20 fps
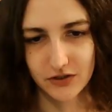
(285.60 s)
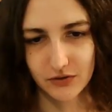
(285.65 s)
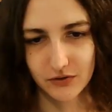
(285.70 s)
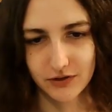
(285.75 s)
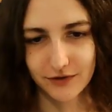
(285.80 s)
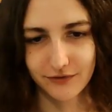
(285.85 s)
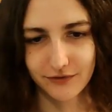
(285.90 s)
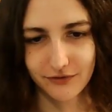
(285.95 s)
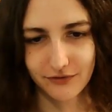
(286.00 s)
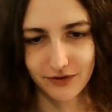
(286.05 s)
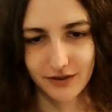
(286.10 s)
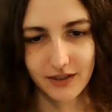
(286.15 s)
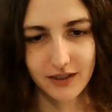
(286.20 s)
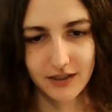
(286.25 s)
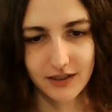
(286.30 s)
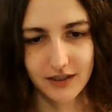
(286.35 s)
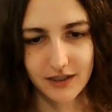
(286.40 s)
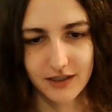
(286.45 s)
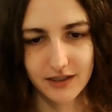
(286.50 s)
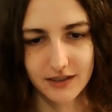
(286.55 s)
So the
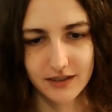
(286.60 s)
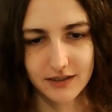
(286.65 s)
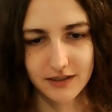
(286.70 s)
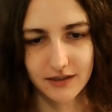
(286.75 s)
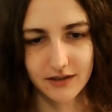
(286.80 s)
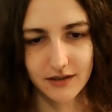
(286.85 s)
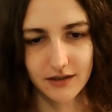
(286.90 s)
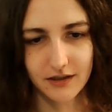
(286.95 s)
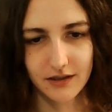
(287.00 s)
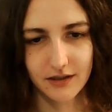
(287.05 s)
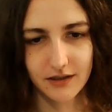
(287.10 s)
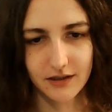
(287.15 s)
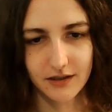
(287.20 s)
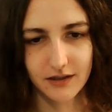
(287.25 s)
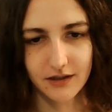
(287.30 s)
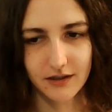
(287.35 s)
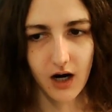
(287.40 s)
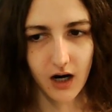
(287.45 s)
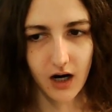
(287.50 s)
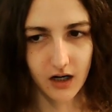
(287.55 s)
feeling is
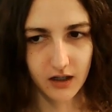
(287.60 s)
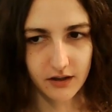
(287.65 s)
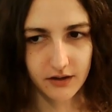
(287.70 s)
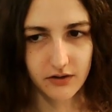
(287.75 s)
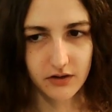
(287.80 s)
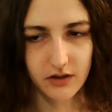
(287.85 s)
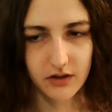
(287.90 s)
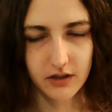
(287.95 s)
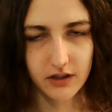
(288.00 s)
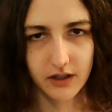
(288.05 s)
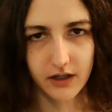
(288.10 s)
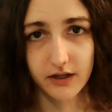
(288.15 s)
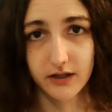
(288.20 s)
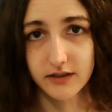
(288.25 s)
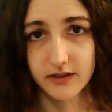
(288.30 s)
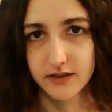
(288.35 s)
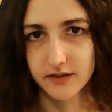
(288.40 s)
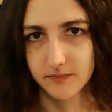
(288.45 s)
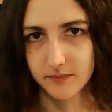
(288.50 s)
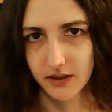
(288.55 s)
harder than
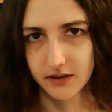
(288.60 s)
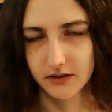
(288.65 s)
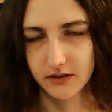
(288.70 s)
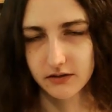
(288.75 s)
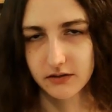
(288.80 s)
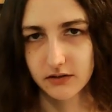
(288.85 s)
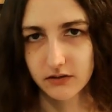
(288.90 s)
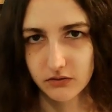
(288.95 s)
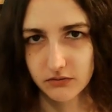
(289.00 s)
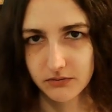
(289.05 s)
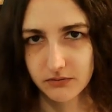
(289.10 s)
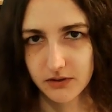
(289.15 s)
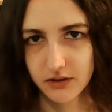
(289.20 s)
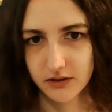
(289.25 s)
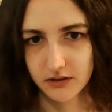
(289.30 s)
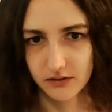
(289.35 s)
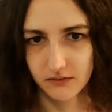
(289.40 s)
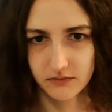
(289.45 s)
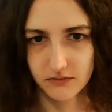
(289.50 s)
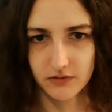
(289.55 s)
I expected it to
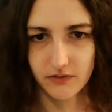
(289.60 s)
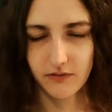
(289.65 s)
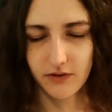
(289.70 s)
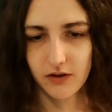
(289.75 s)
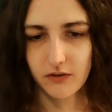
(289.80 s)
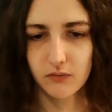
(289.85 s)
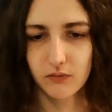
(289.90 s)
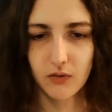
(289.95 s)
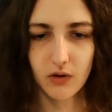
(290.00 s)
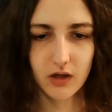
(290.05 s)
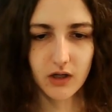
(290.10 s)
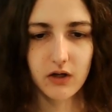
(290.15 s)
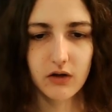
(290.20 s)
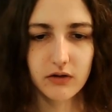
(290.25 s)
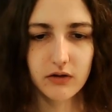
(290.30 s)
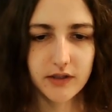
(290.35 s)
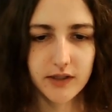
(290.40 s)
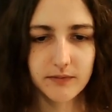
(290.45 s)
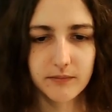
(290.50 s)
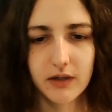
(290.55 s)
be in terms of like
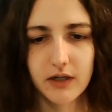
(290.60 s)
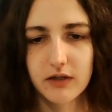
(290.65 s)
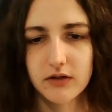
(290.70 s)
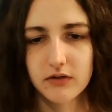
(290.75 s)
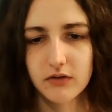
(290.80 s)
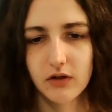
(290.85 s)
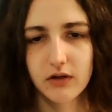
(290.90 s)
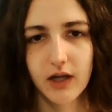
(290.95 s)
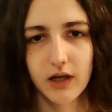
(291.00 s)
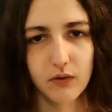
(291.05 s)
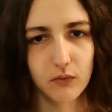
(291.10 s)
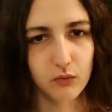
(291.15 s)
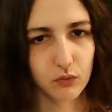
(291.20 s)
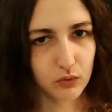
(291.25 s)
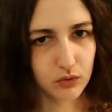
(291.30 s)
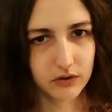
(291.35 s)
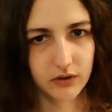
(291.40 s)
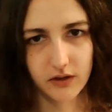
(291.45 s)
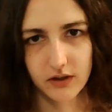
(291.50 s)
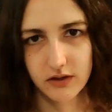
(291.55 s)
walking on them, but it's not like
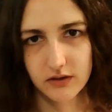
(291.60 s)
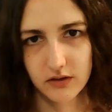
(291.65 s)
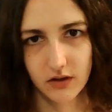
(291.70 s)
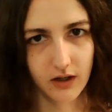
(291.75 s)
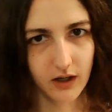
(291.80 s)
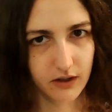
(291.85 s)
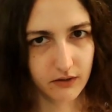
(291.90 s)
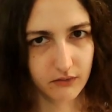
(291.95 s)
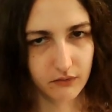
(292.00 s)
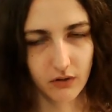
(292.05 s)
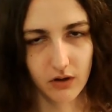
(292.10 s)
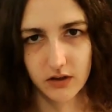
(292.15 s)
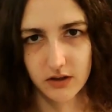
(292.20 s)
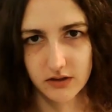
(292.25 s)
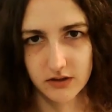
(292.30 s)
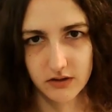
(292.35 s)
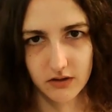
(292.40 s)
wood and it's not like rock.